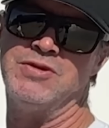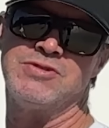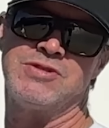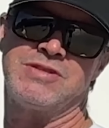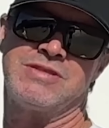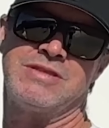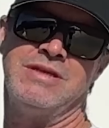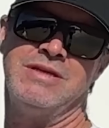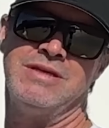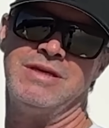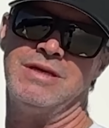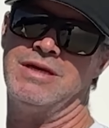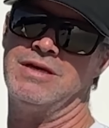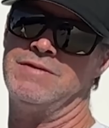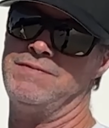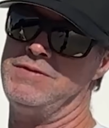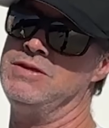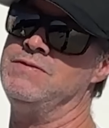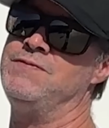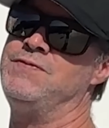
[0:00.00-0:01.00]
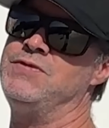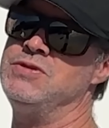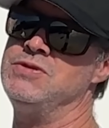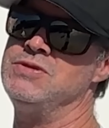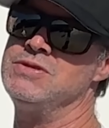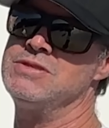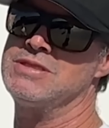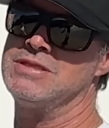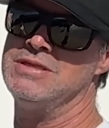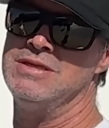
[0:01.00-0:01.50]
Tony here from D C B.
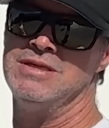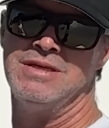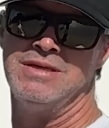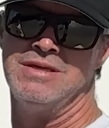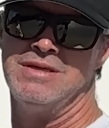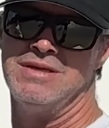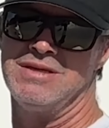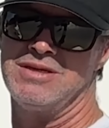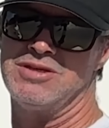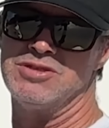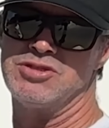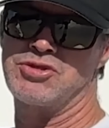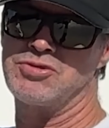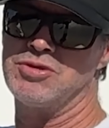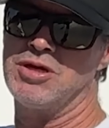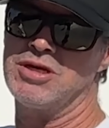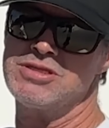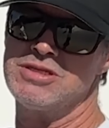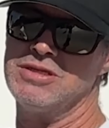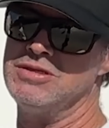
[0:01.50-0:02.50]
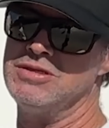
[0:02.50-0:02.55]
He's gonna give us the scoop.